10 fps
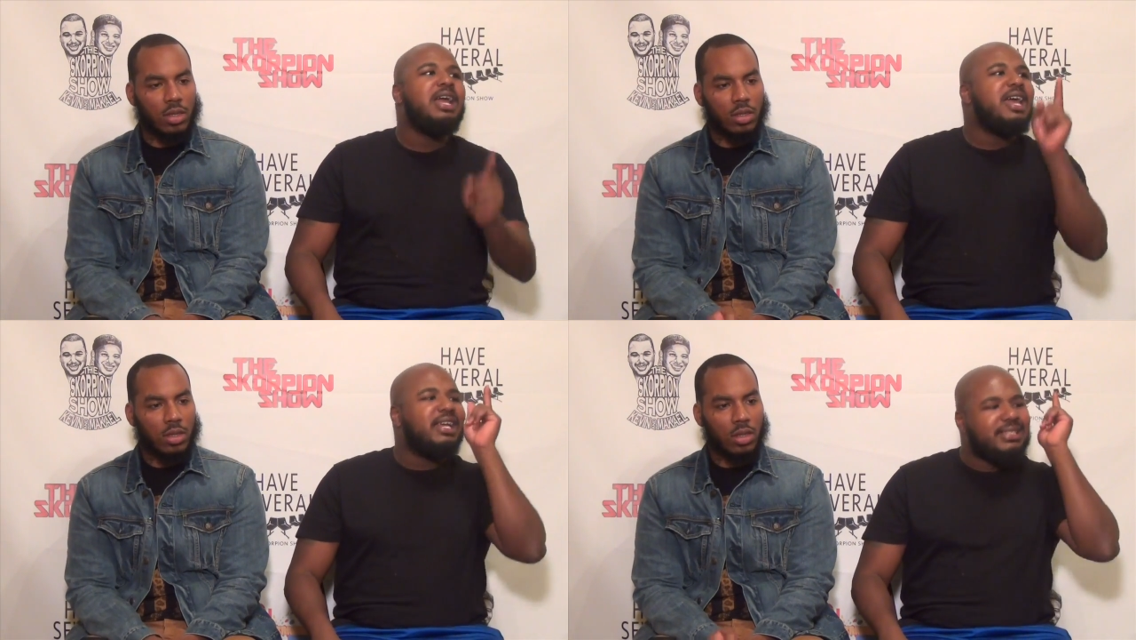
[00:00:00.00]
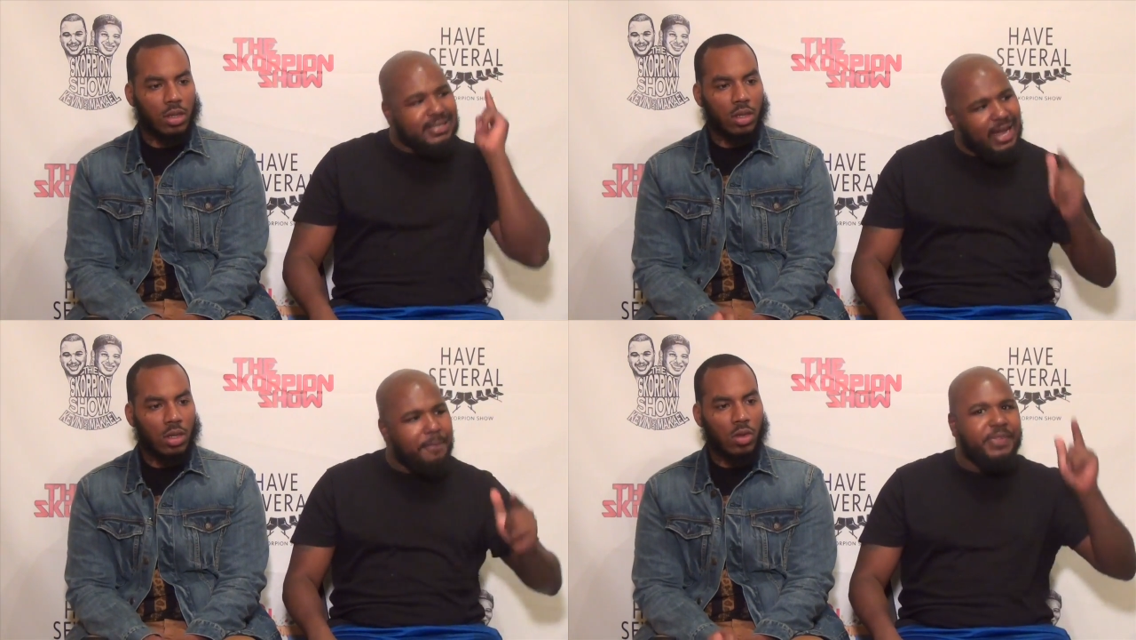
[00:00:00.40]
Speaker 1: It's
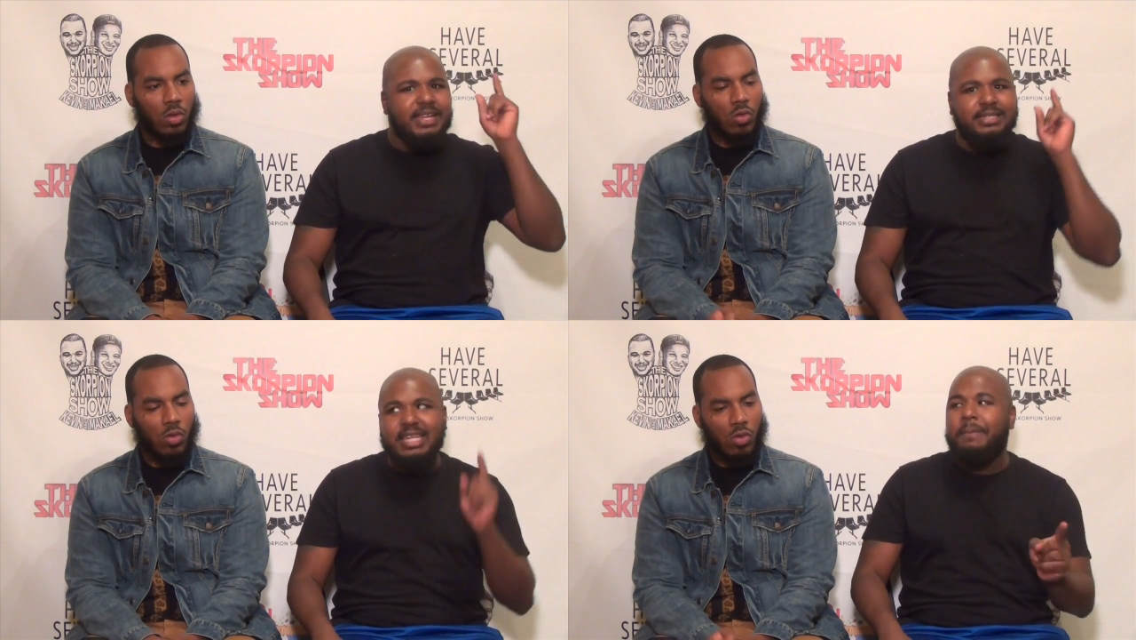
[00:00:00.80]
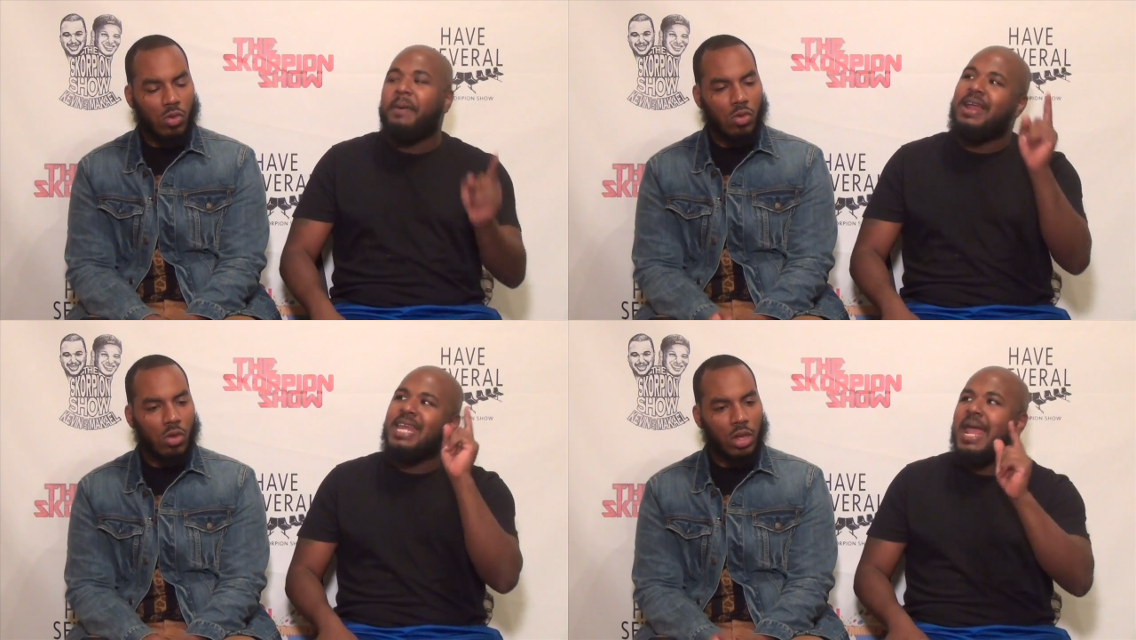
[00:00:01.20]
something deeper
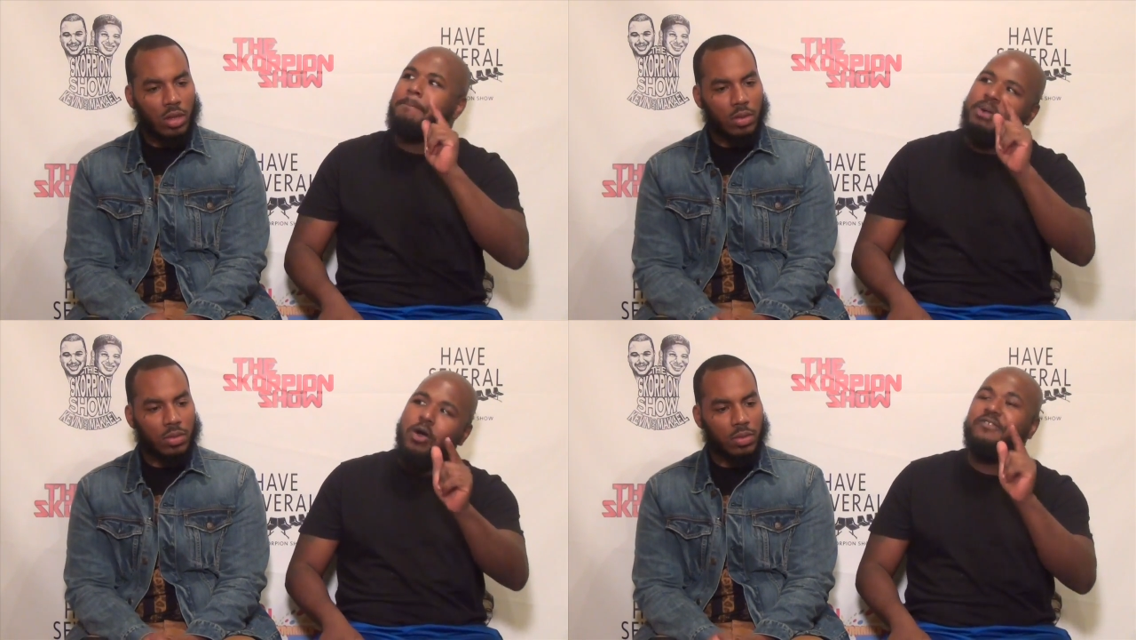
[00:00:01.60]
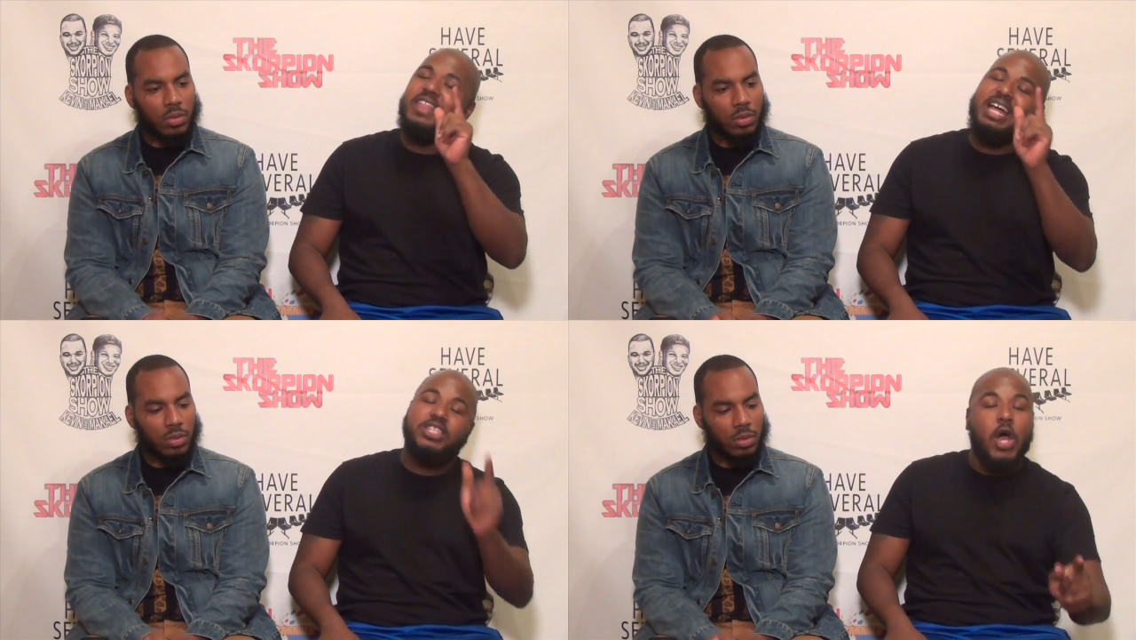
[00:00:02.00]
and they both
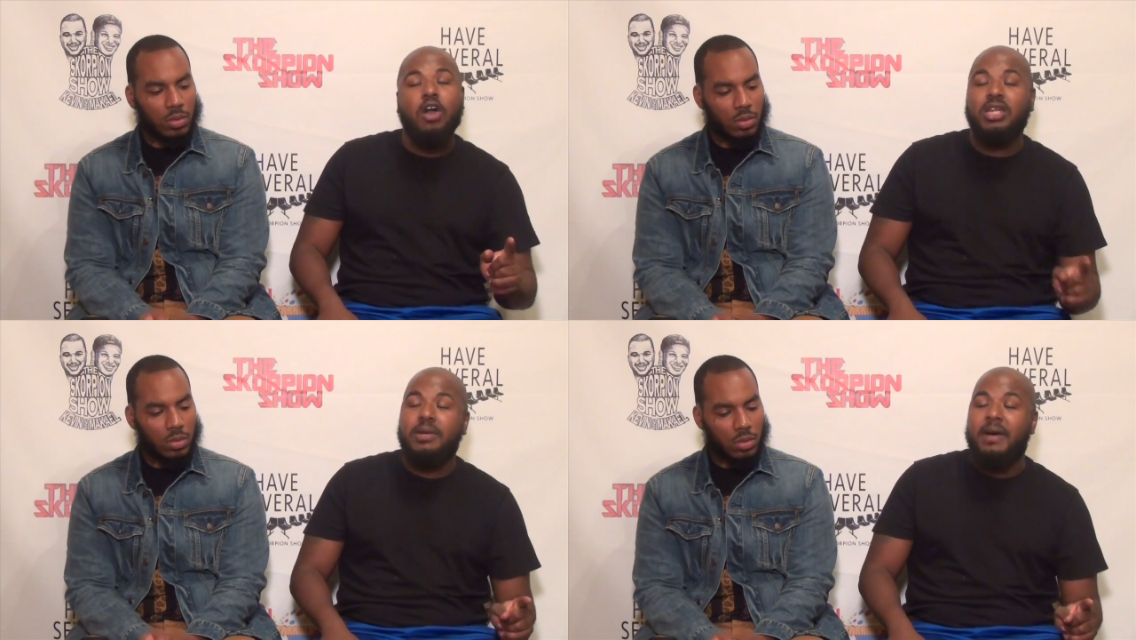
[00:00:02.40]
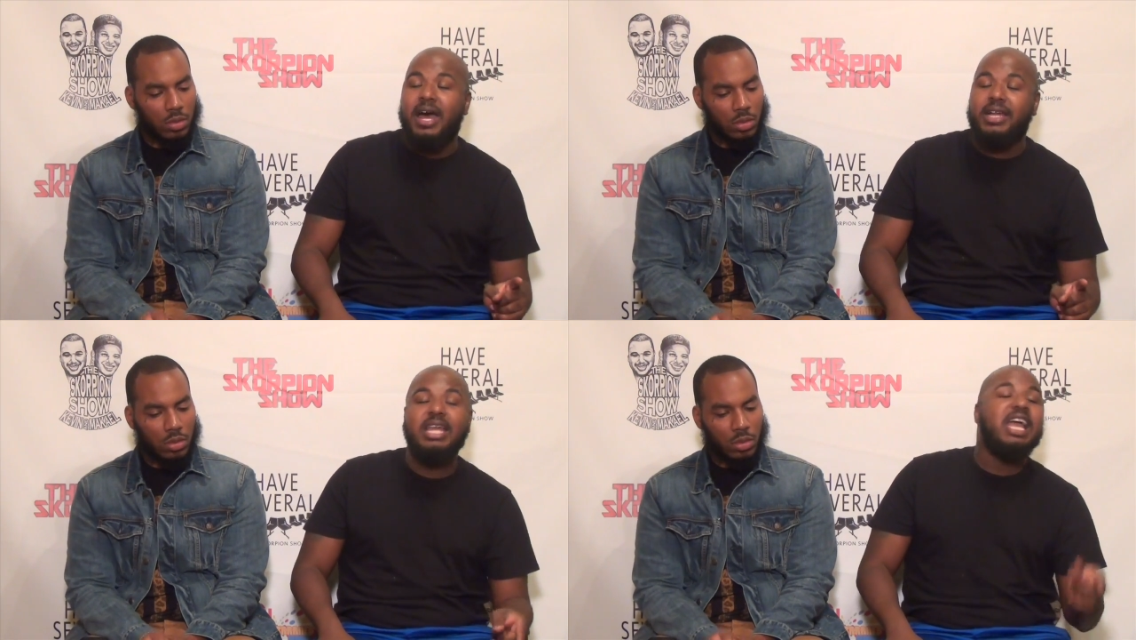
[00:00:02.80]
not talking about
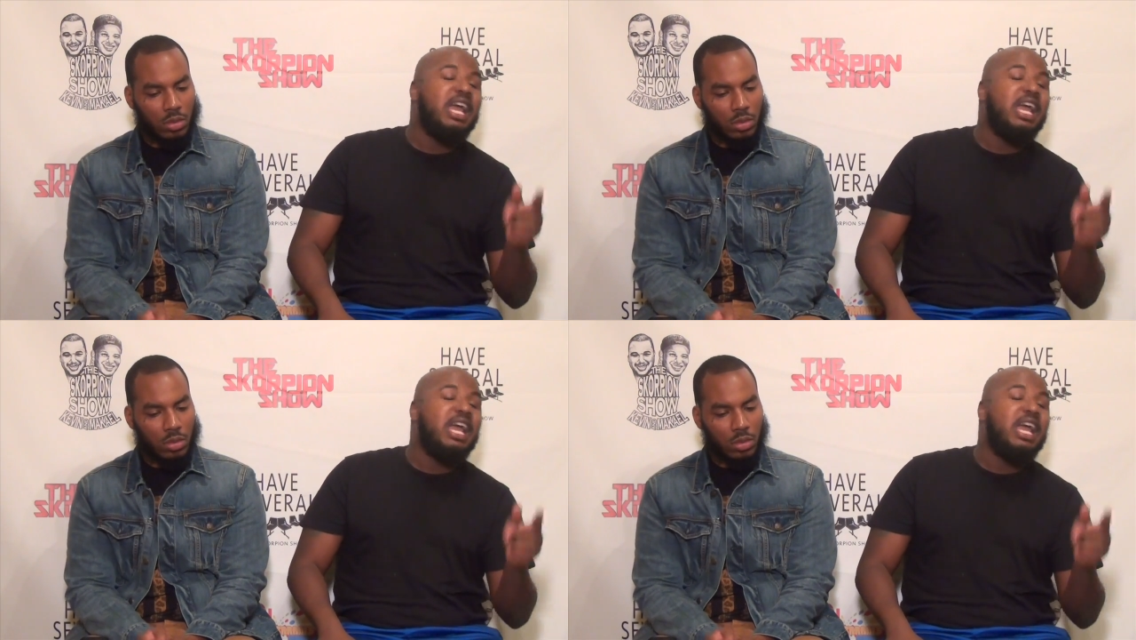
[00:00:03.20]
it.